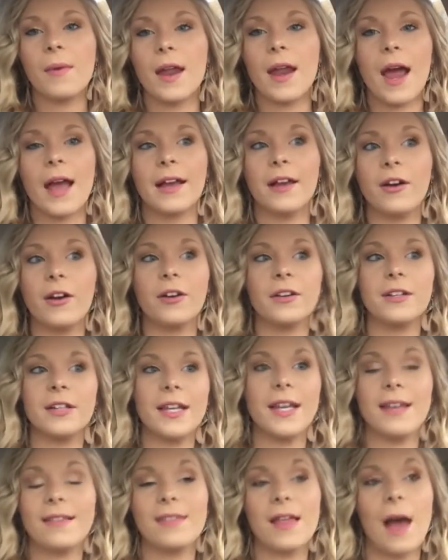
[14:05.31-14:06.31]
and I
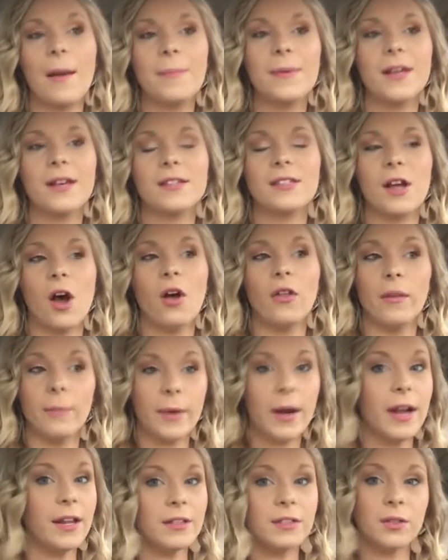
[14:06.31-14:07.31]
couldn't eat that because all the
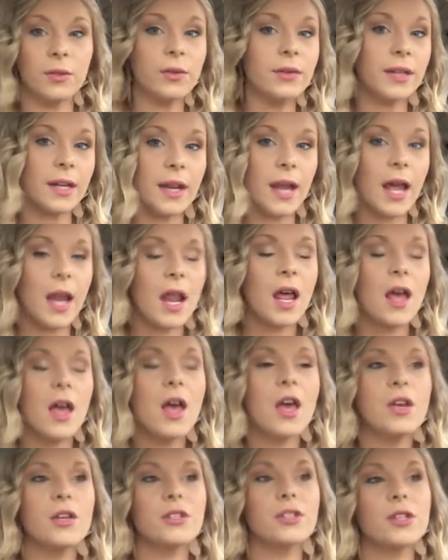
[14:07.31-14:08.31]
bread has gluten in
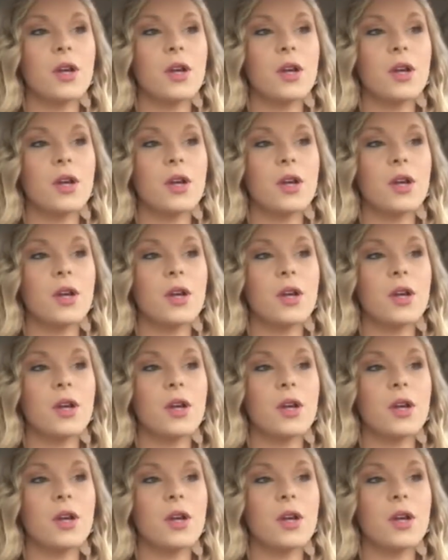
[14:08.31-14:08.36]
it.